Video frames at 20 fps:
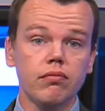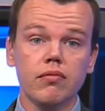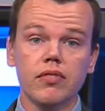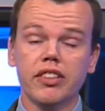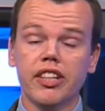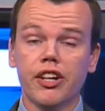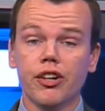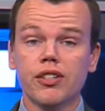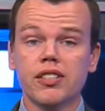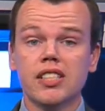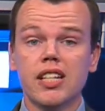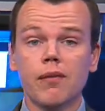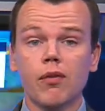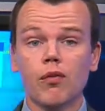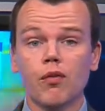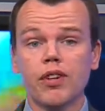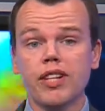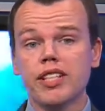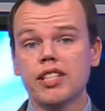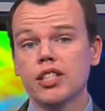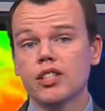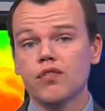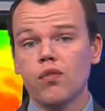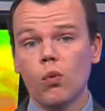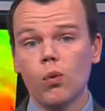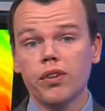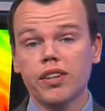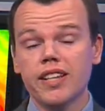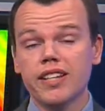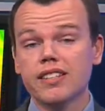There are several reasons
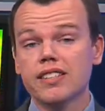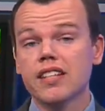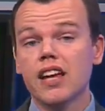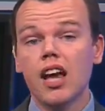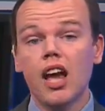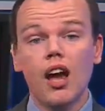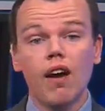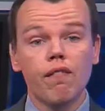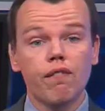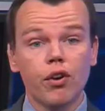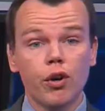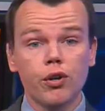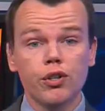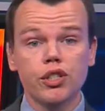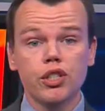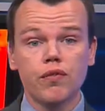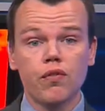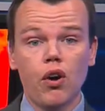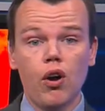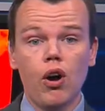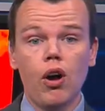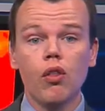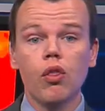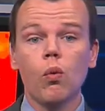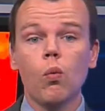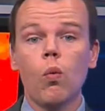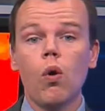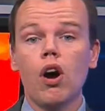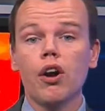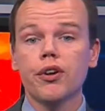for this. First of all, the
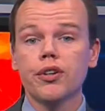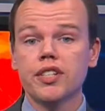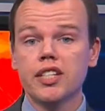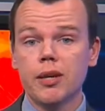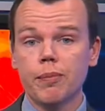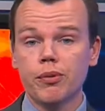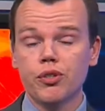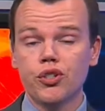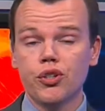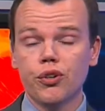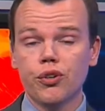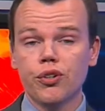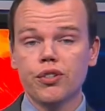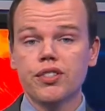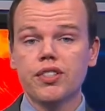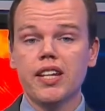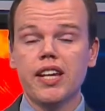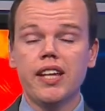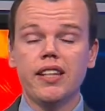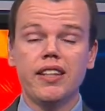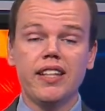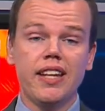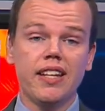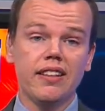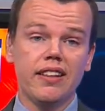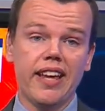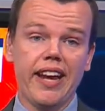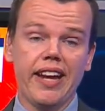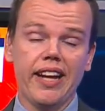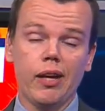water temperatures in the
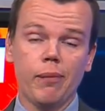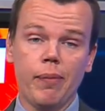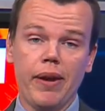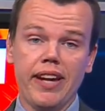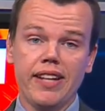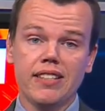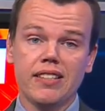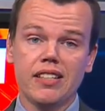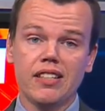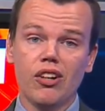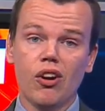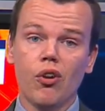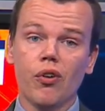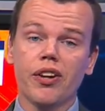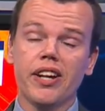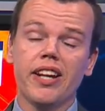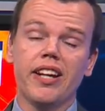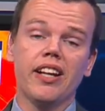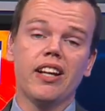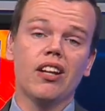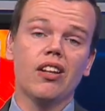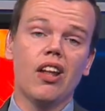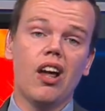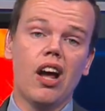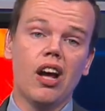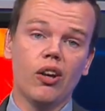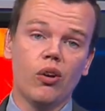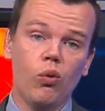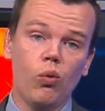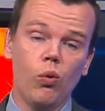Atlantic basin are getting a
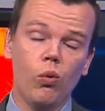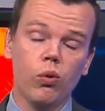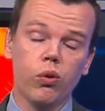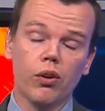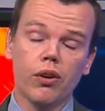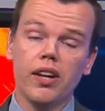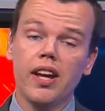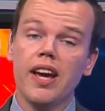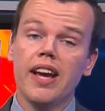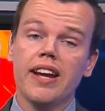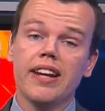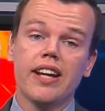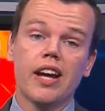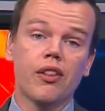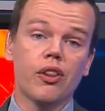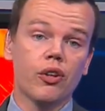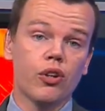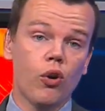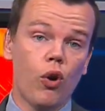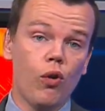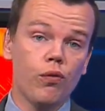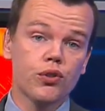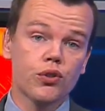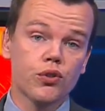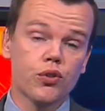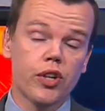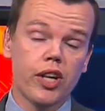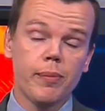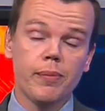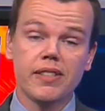lot cooler. Now, the Gulf
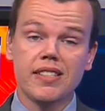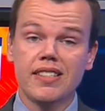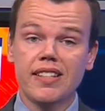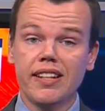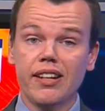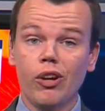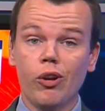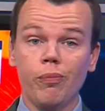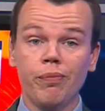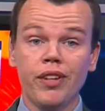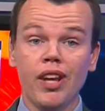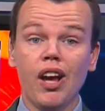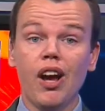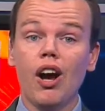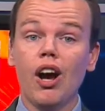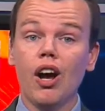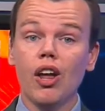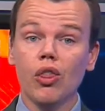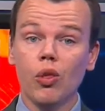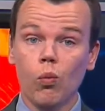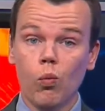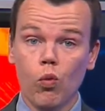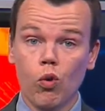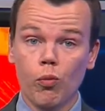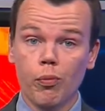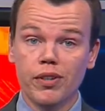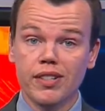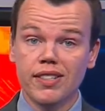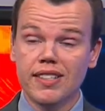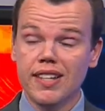Stream is still on the
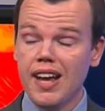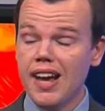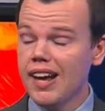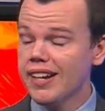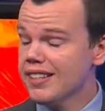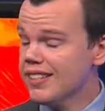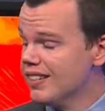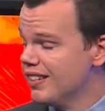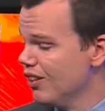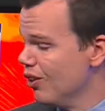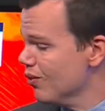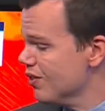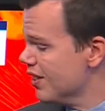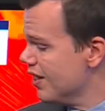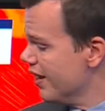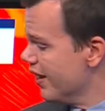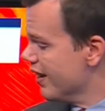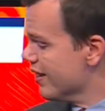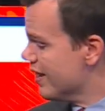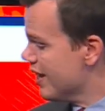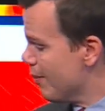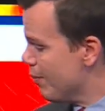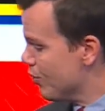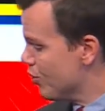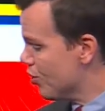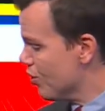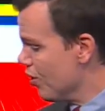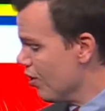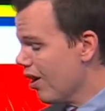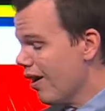warmer side, still seeing a
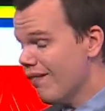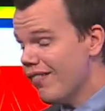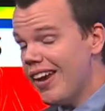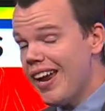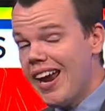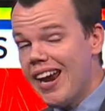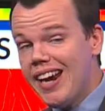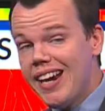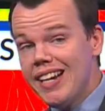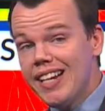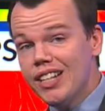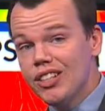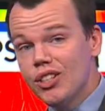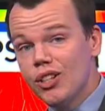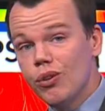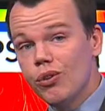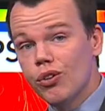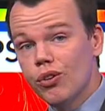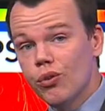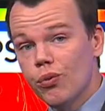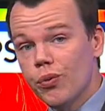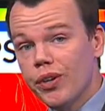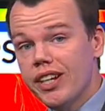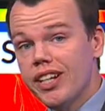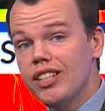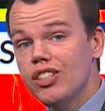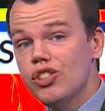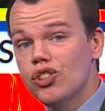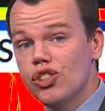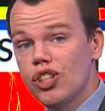temperature of 82
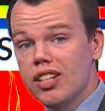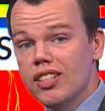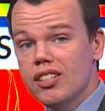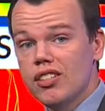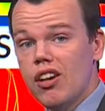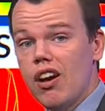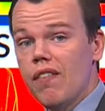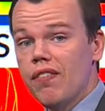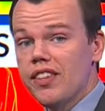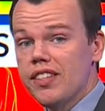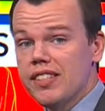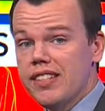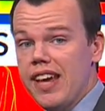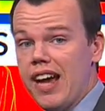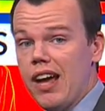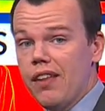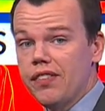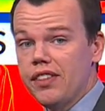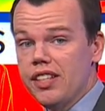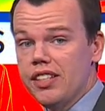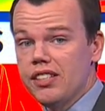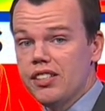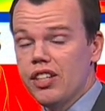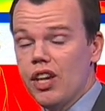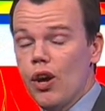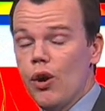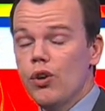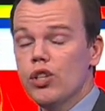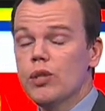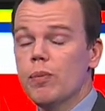degrees just off the southeast
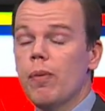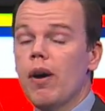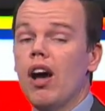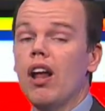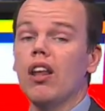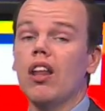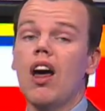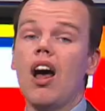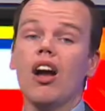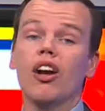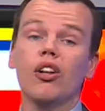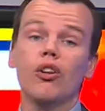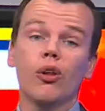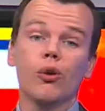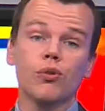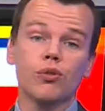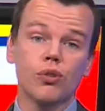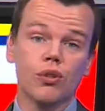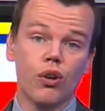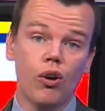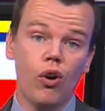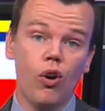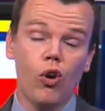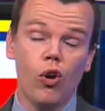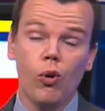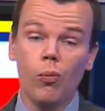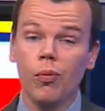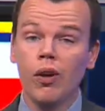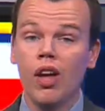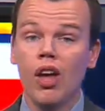coast, but a lot closer to
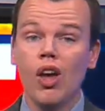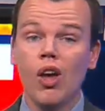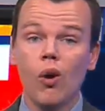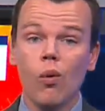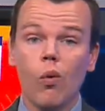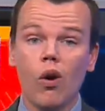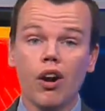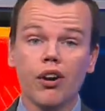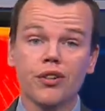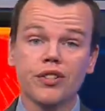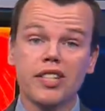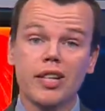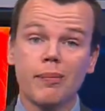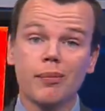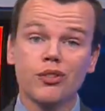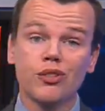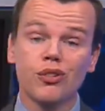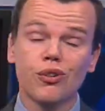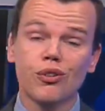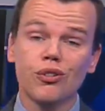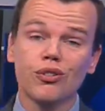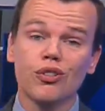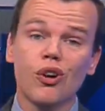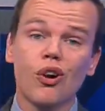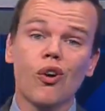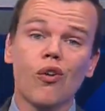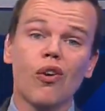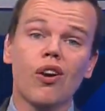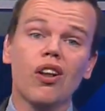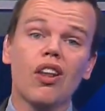home. Water temperatures
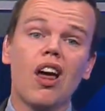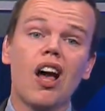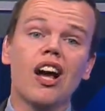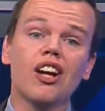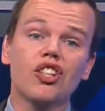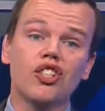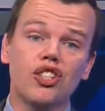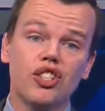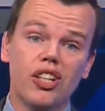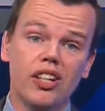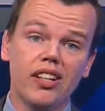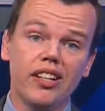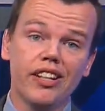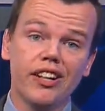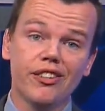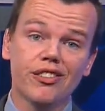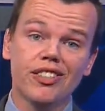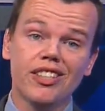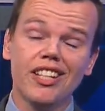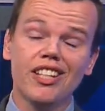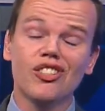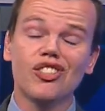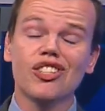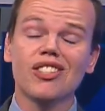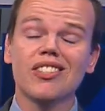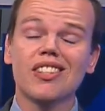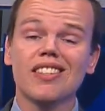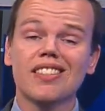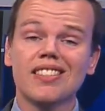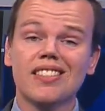are a lot chillier, seeing
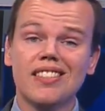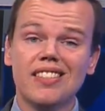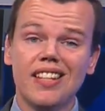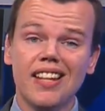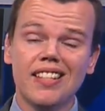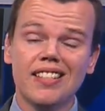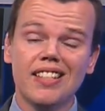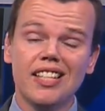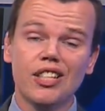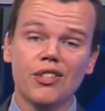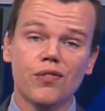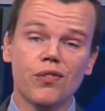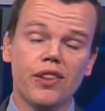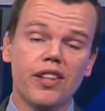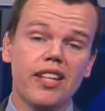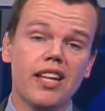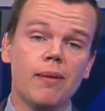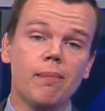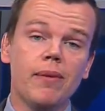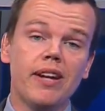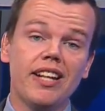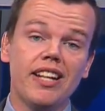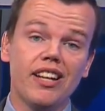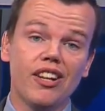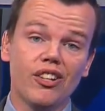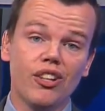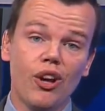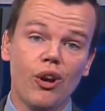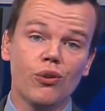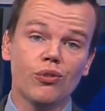just the 60s for the
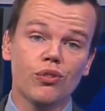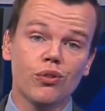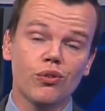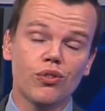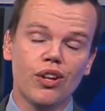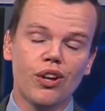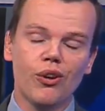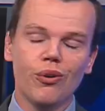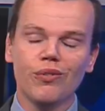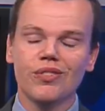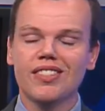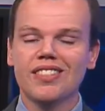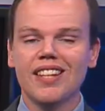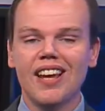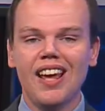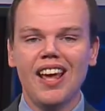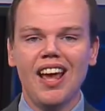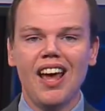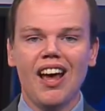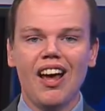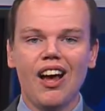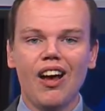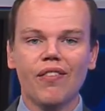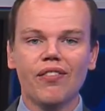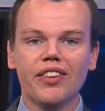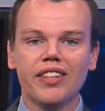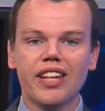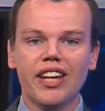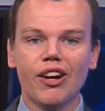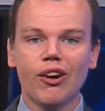immediate coastal zones
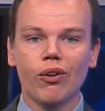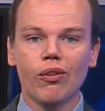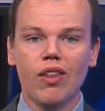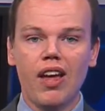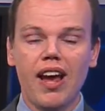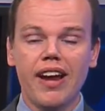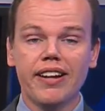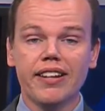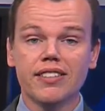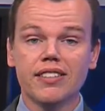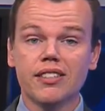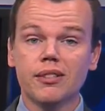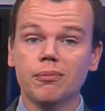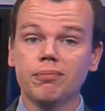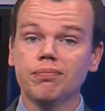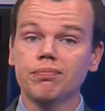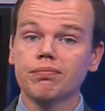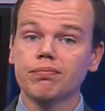of the Carolinas.